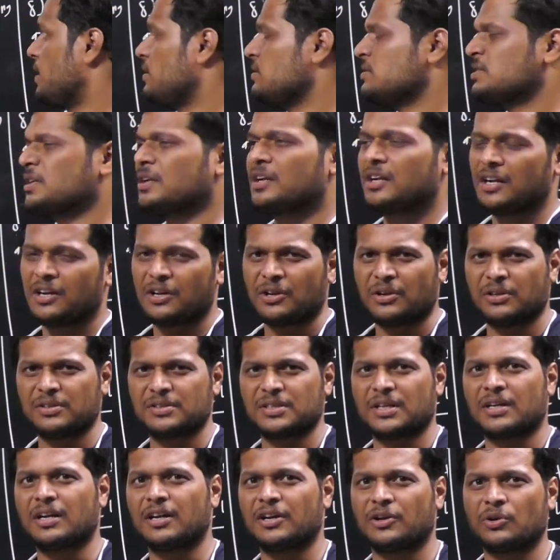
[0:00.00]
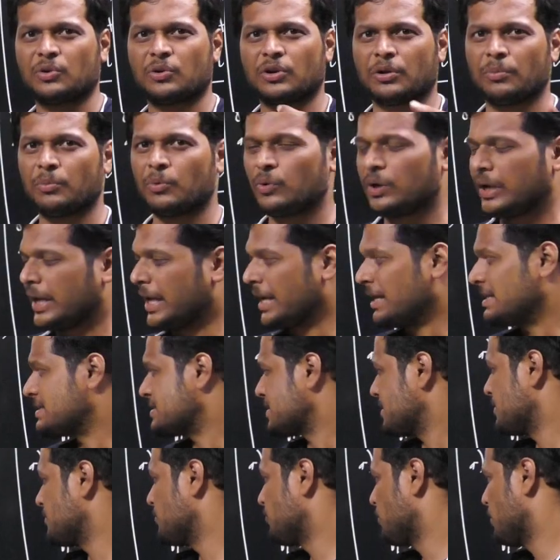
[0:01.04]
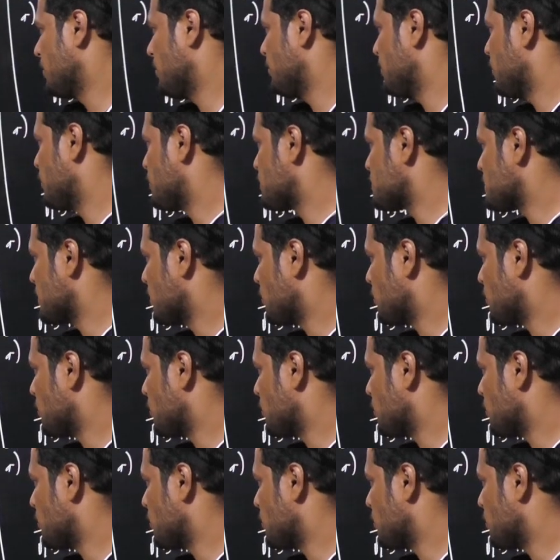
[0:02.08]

generally to remove nails, and we will be using